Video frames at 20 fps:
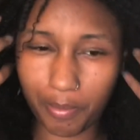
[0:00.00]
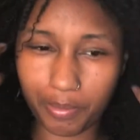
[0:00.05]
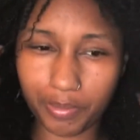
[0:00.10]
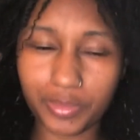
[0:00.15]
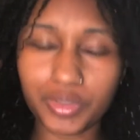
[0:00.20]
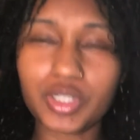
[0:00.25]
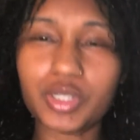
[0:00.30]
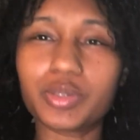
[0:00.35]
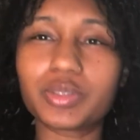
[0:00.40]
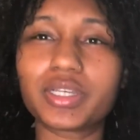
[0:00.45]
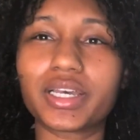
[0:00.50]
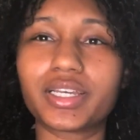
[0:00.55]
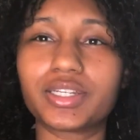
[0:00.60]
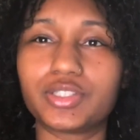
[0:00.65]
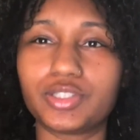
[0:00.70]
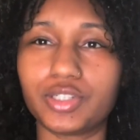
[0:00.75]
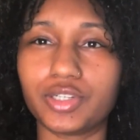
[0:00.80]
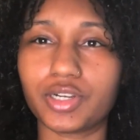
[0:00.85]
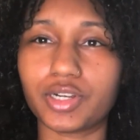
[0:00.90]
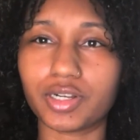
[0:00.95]
she was like, do
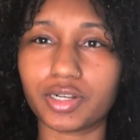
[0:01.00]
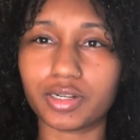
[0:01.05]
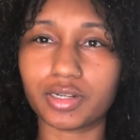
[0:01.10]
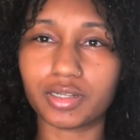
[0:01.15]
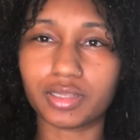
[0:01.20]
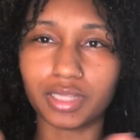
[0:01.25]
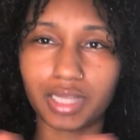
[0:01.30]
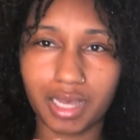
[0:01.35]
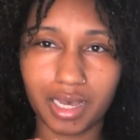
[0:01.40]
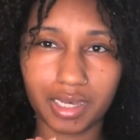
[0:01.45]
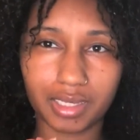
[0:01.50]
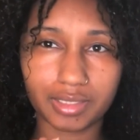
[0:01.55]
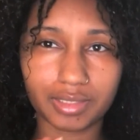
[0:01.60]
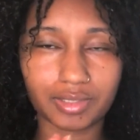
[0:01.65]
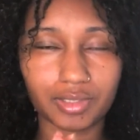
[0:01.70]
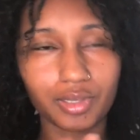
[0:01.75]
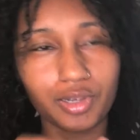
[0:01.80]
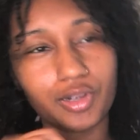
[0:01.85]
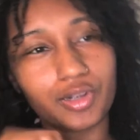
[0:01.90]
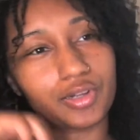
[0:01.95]
your locks,
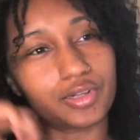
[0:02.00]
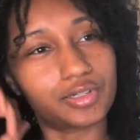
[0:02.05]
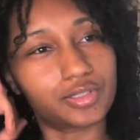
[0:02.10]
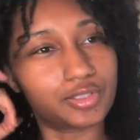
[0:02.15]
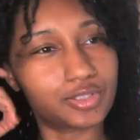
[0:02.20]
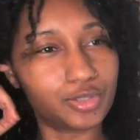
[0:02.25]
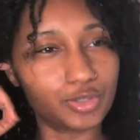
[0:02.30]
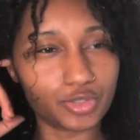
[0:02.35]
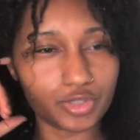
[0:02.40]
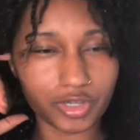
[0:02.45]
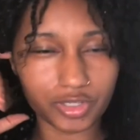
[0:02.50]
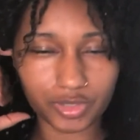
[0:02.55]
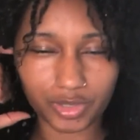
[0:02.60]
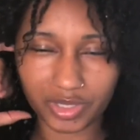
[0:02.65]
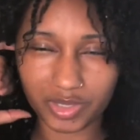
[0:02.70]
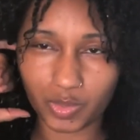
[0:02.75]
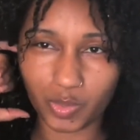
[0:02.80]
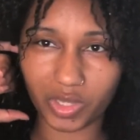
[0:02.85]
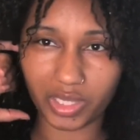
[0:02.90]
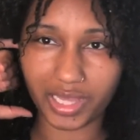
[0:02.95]
your 2-strand
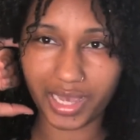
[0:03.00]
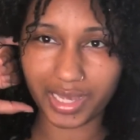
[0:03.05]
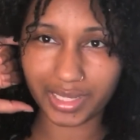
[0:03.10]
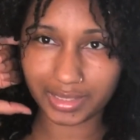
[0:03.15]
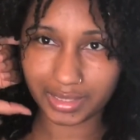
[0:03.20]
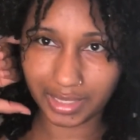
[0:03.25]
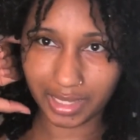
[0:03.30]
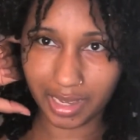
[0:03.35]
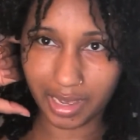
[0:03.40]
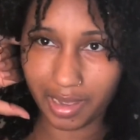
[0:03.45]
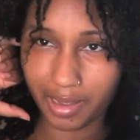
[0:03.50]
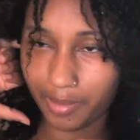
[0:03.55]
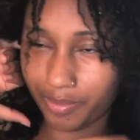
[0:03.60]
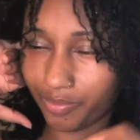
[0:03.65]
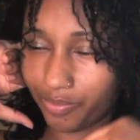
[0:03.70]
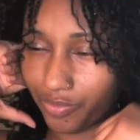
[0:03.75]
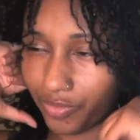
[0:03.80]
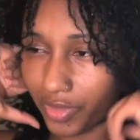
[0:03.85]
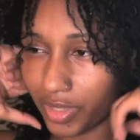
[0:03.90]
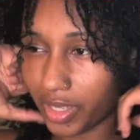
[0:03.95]
twists one last time
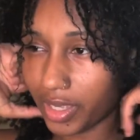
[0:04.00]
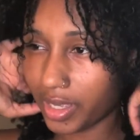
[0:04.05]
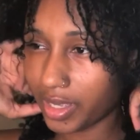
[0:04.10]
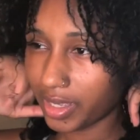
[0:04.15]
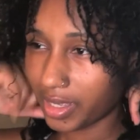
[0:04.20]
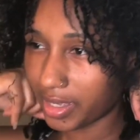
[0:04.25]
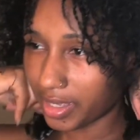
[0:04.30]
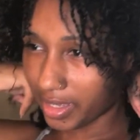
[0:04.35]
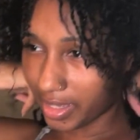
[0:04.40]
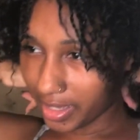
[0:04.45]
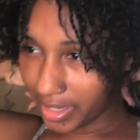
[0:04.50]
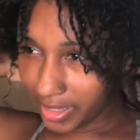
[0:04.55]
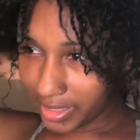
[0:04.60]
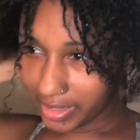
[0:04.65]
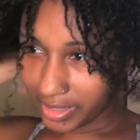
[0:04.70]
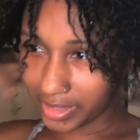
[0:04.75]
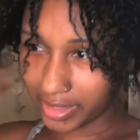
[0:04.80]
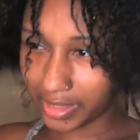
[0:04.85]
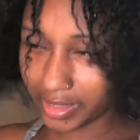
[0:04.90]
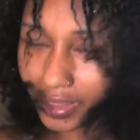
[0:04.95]

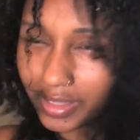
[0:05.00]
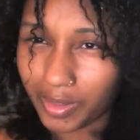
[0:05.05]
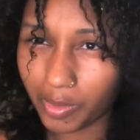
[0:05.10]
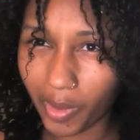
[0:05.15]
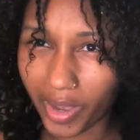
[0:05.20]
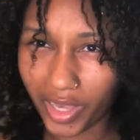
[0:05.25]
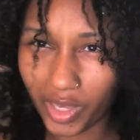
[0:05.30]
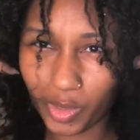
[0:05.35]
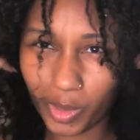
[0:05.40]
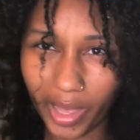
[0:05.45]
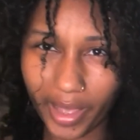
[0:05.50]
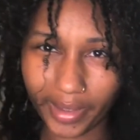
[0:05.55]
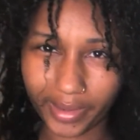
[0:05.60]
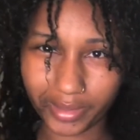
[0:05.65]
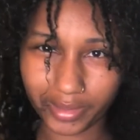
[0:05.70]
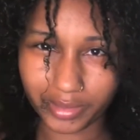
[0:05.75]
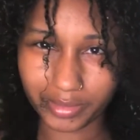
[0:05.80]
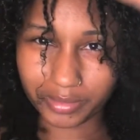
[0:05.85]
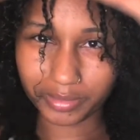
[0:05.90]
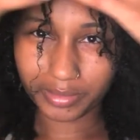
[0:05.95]
the way you like
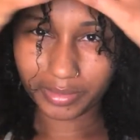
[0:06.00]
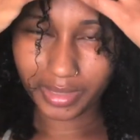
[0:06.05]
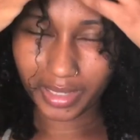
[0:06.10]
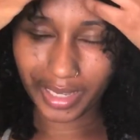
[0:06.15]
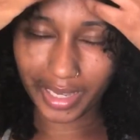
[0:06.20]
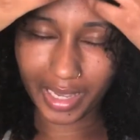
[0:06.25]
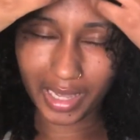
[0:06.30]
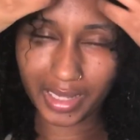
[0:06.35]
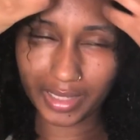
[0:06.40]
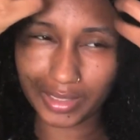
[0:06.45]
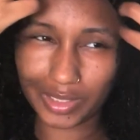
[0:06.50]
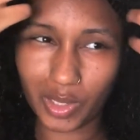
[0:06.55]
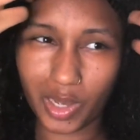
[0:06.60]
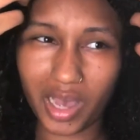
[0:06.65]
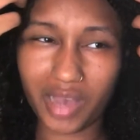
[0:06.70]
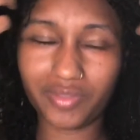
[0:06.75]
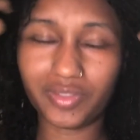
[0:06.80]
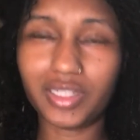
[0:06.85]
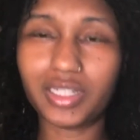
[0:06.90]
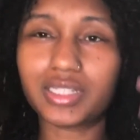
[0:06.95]
them. And so
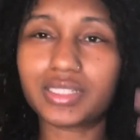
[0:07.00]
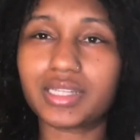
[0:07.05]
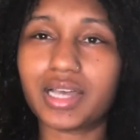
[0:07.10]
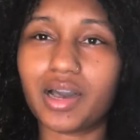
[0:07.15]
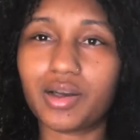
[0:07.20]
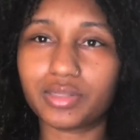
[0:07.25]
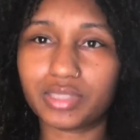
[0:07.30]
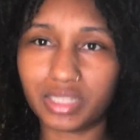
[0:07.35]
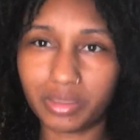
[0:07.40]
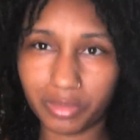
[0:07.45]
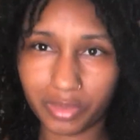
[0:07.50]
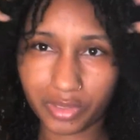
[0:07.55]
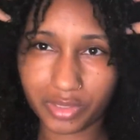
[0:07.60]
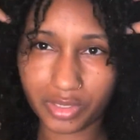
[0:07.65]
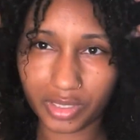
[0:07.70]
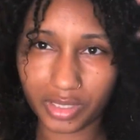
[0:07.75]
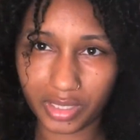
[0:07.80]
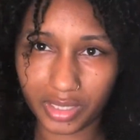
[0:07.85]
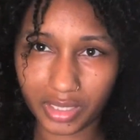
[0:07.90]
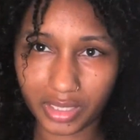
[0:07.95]
I've done a style similar to
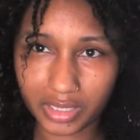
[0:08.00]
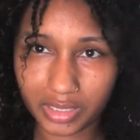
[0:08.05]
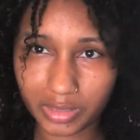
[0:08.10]
this